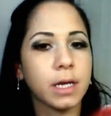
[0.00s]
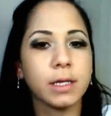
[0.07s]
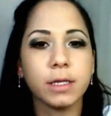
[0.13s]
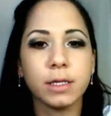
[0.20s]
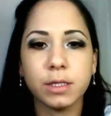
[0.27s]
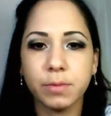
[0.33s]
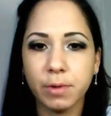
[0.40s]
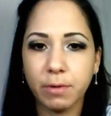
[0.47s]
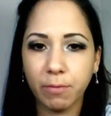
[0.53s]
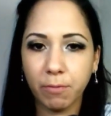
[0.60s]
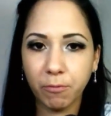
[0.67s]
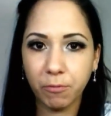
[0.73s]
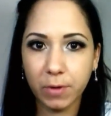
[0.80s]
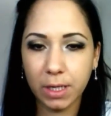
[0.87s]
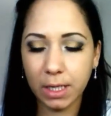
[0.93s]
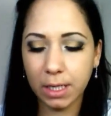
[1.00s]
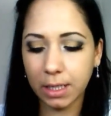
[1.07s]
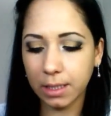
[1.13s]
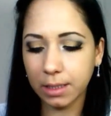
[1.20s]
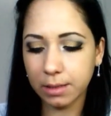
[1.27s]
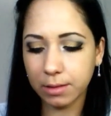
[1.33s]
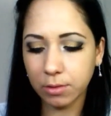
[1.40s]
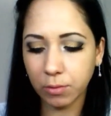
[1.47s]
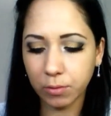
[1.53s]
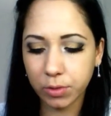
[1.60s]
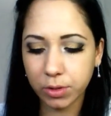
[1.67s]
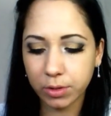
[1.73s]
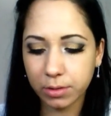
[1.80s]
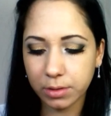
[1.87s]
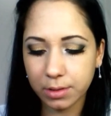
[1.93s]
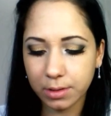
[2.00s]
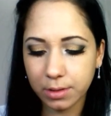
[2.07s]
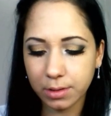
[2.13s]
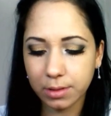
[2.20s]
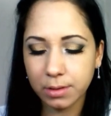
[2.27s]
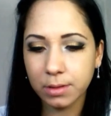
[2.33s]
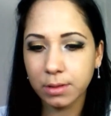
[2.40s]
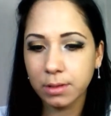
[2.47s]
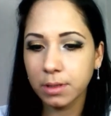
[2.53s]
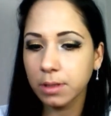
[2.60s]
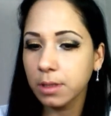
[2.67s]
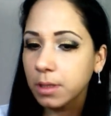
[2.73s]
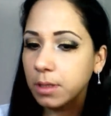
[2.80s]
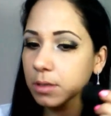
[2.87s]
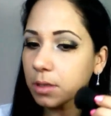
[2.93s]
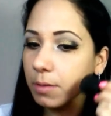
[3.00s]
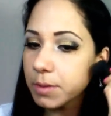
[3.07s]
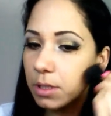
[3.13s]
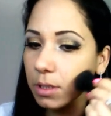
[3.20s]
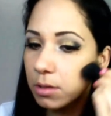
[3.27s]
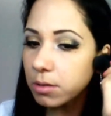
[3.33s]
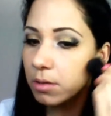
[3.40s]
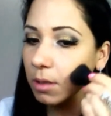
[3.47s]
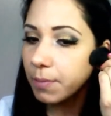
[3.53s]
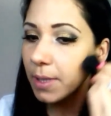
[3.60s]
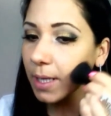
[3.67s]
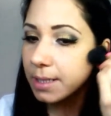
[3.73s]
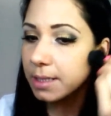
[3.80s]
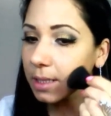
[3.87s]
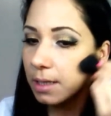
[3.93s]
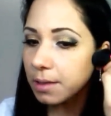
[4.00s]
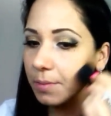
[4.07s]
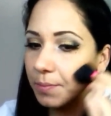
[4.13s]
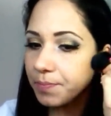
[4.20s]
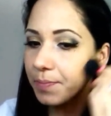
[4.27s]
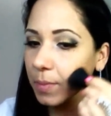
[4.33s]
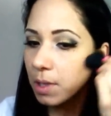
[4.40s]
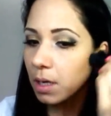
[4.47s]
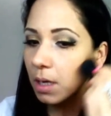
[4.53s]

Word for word: and it smells really gorgeous. So I'm just gonna apply some